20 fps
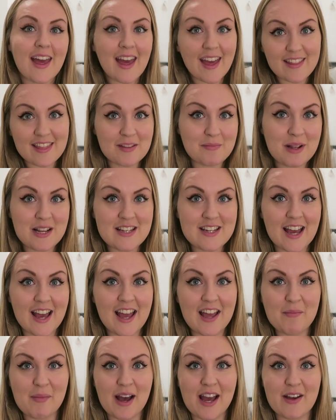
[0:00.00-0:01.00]
In the
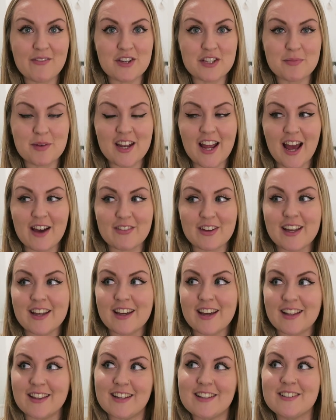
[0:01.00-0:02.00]
meantime, I've just been
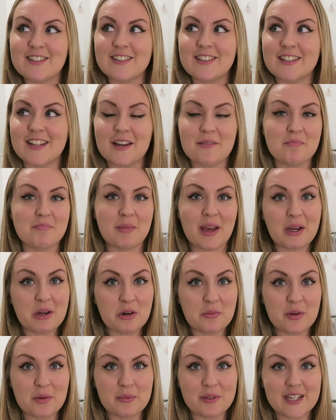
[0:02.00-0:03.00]
having a little
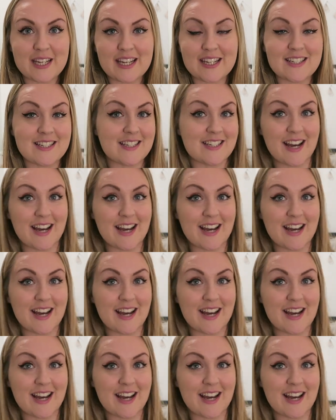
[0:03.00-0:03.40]
Michael Bublé